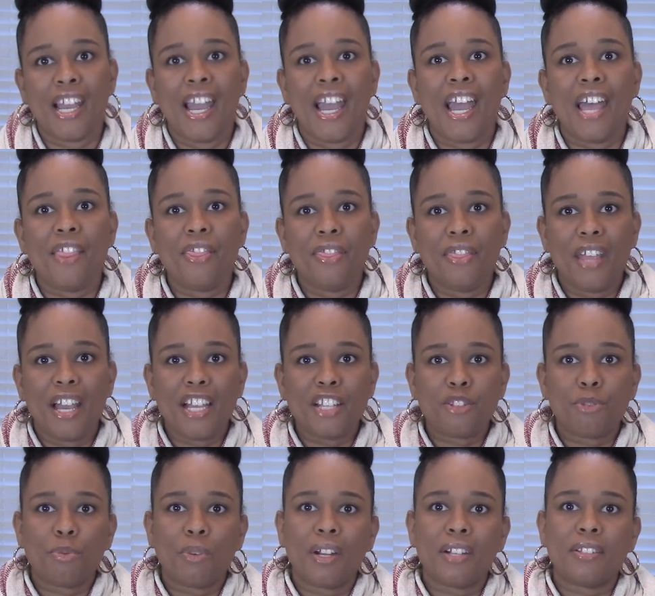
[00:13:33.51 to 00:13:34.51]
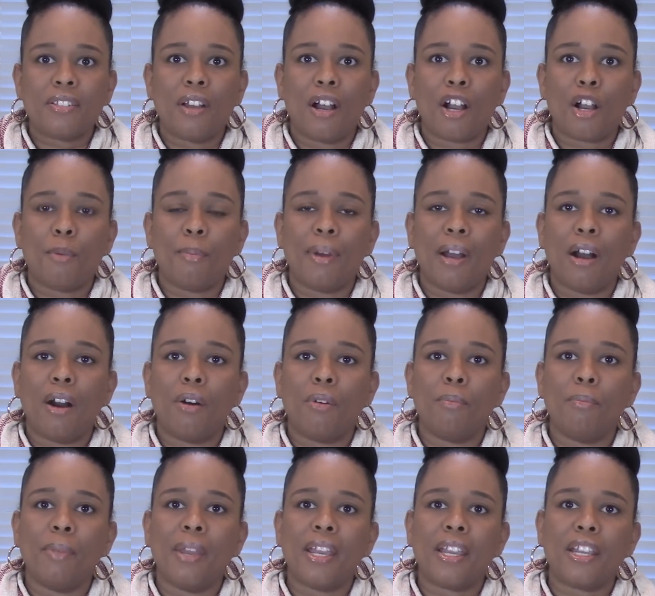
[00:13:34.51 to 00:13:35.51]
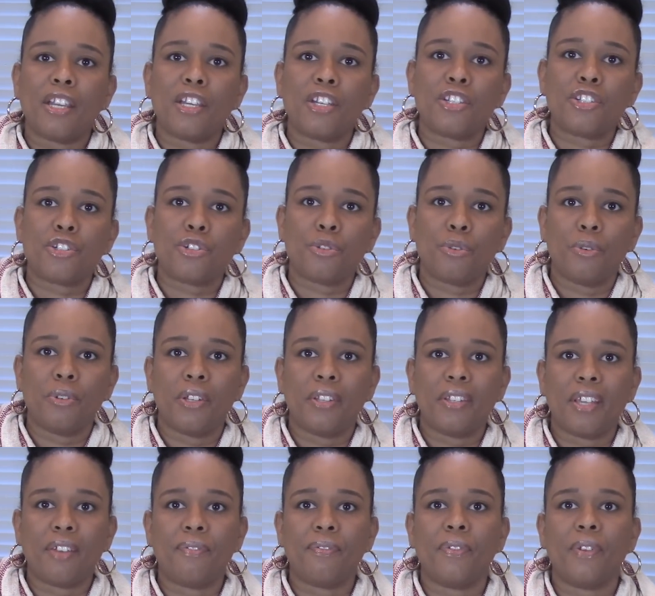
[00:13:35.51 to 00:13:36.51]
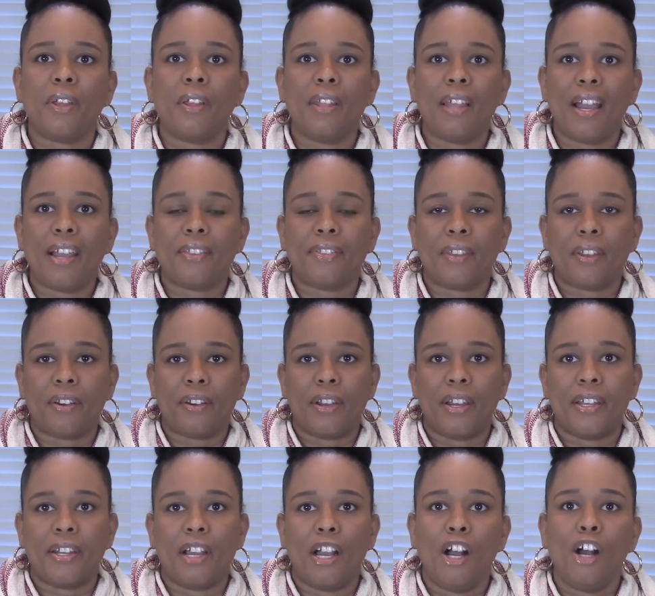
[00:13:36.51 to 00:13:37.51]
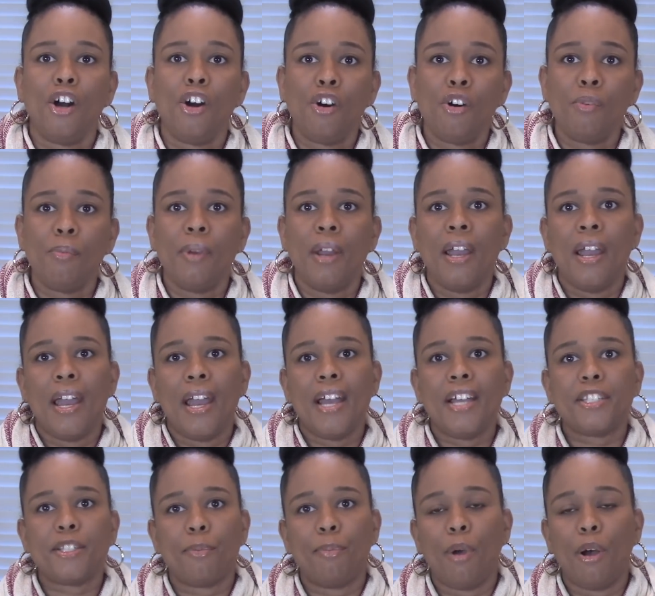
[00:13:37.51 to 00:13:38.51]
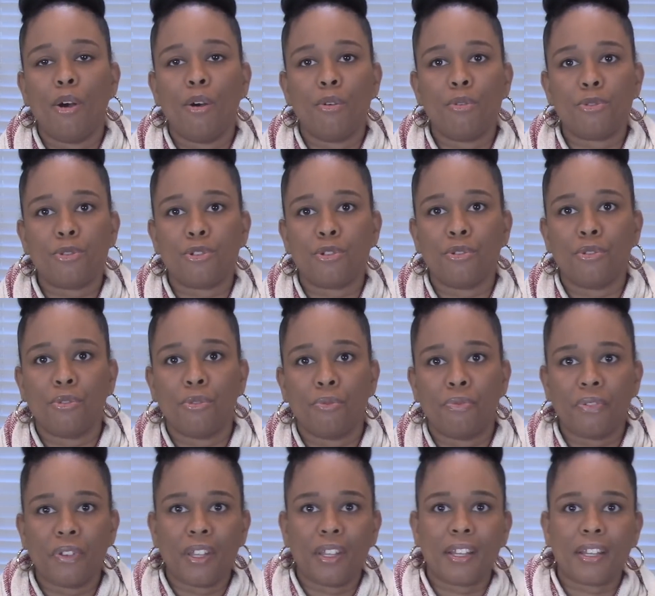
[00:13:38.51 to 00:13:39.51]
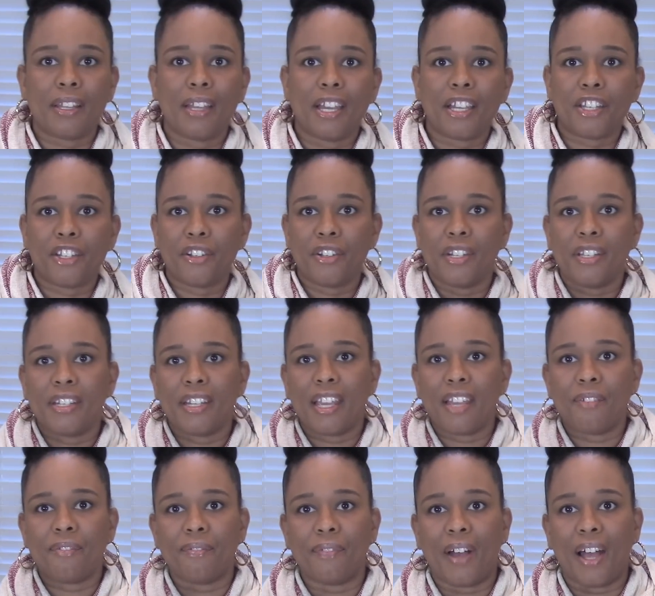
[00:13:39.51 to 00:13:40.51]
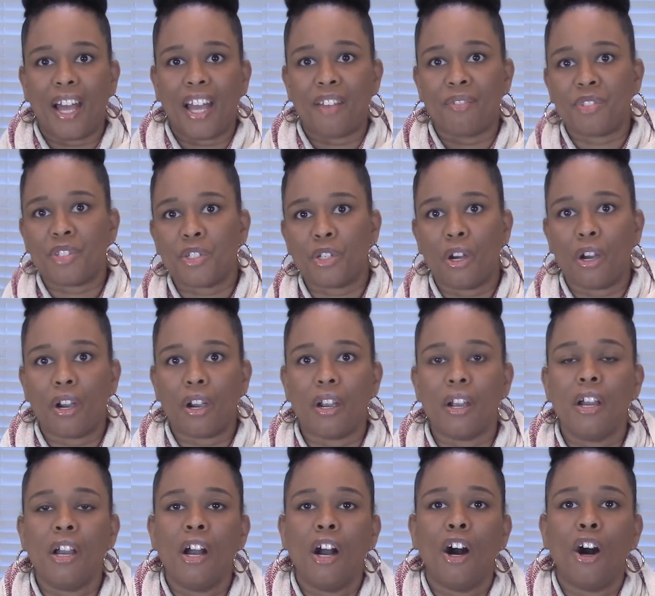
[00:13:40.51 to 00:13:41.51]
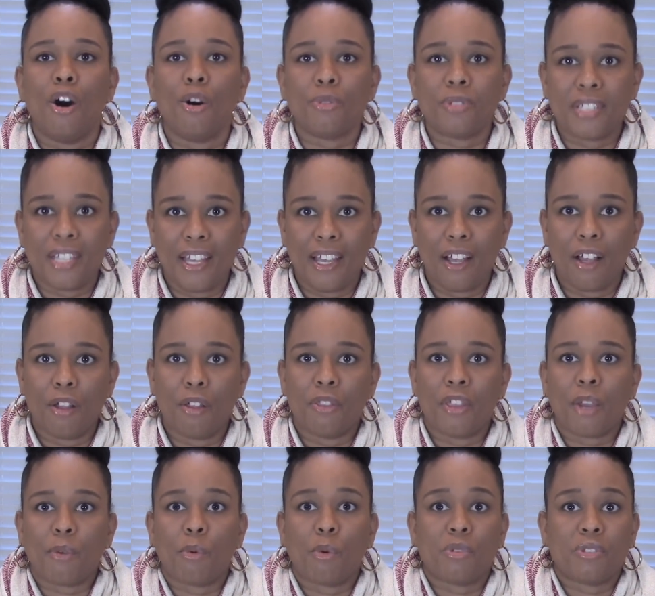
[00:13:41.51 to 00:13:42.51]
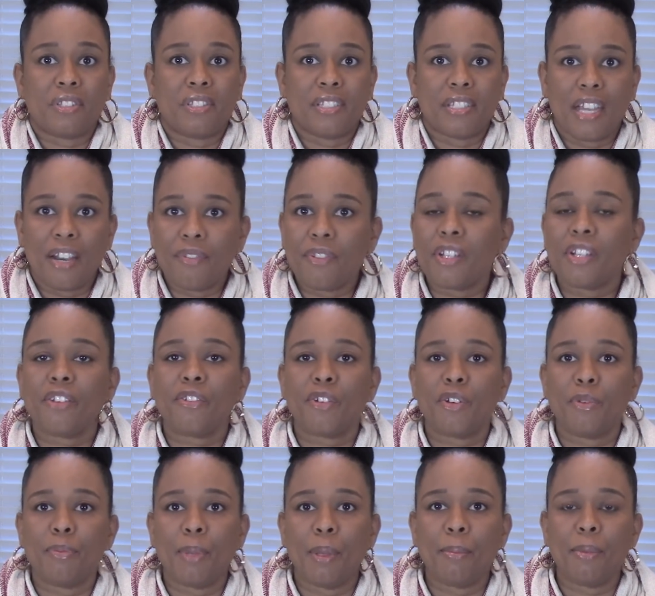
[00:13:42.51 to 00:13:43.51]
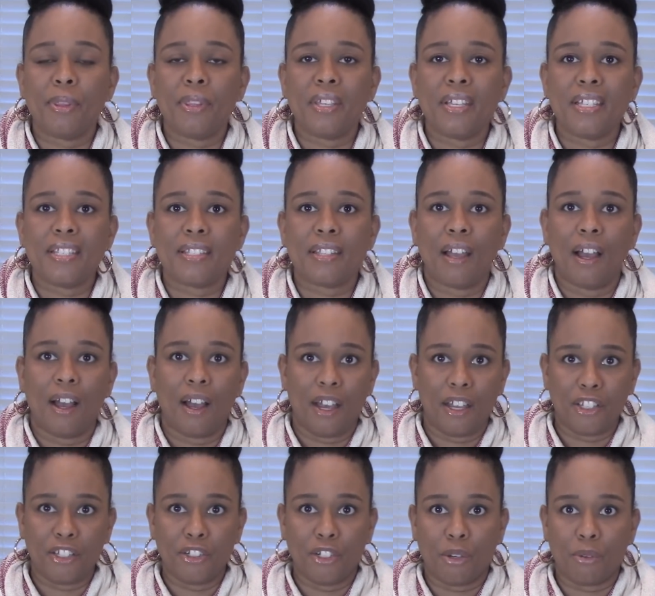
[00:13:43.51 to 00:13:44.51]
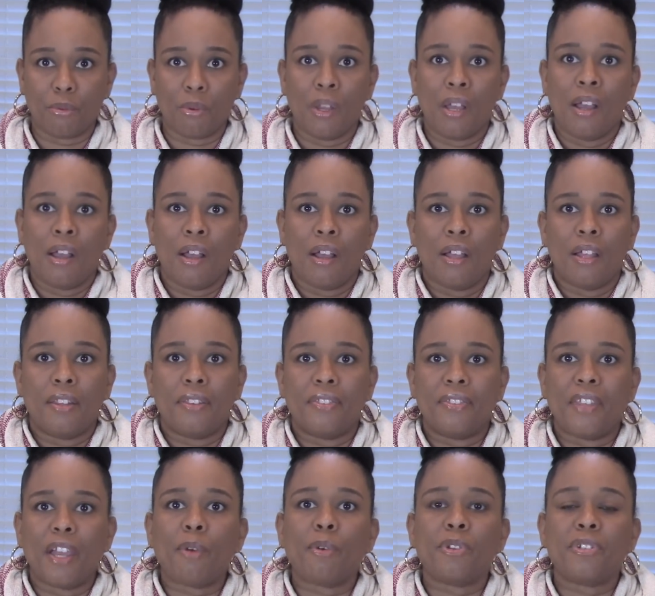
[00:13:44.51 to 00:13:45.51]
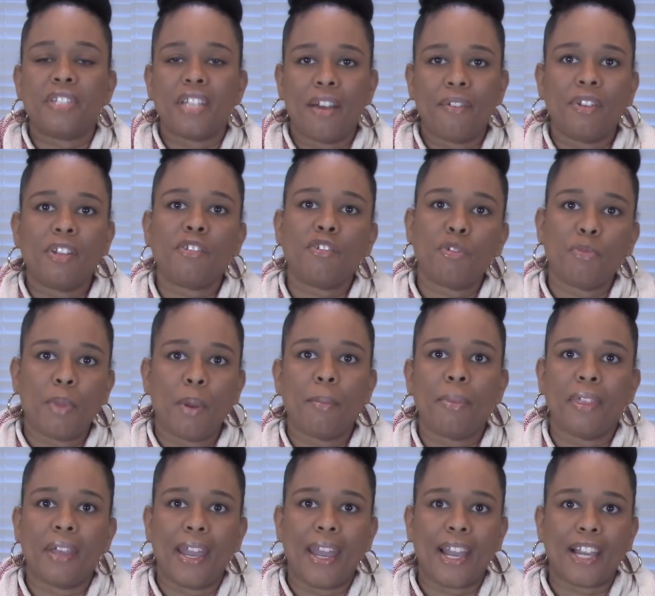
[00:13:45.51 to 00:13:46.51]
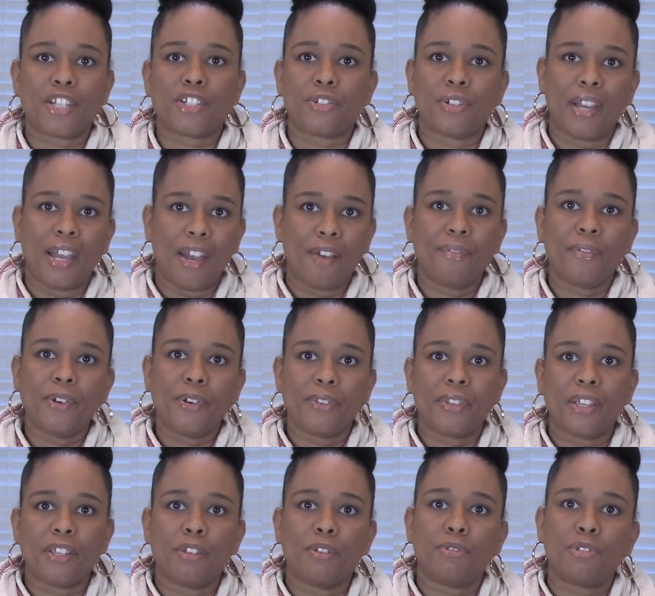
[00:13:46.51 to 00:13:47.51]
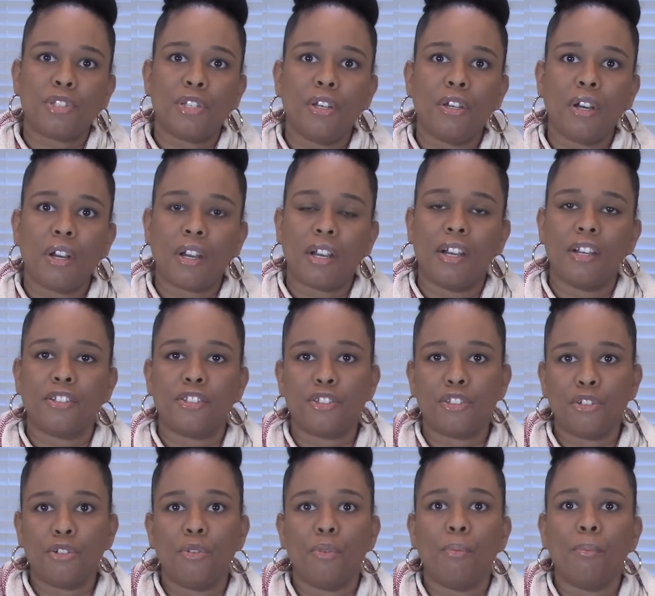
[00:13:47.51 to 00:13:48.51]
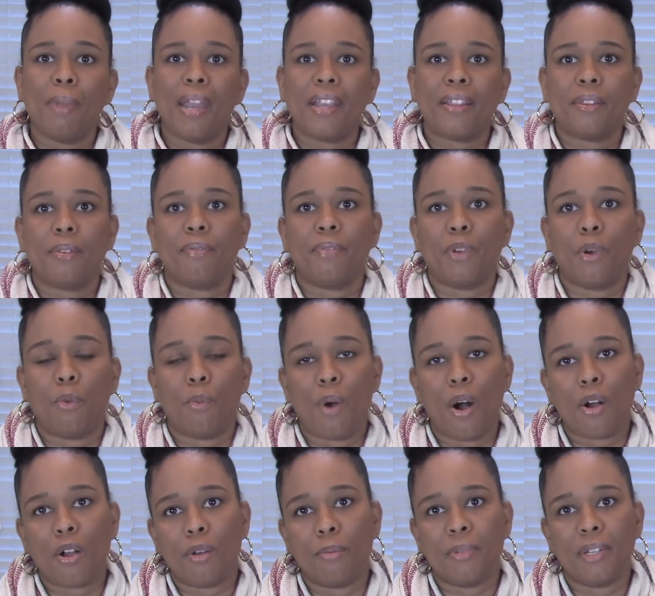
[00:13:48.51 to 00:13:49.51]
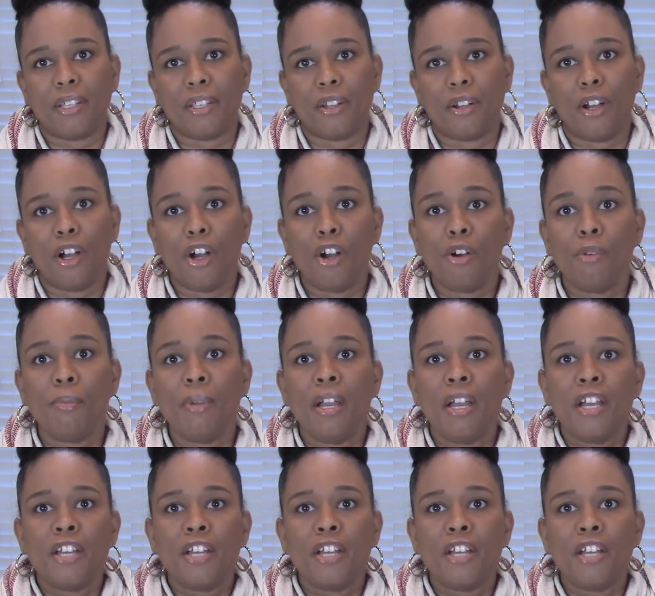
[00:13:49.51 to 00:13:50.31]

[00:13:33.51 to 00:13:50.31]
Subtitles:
And that's what I talk about, making sure that they feel like they're at home, as opposed to feeling like you're in a 5-star hotel. They will definitely remember these, they will definitely remember the extra effort that you took to make them feel welcome in your home.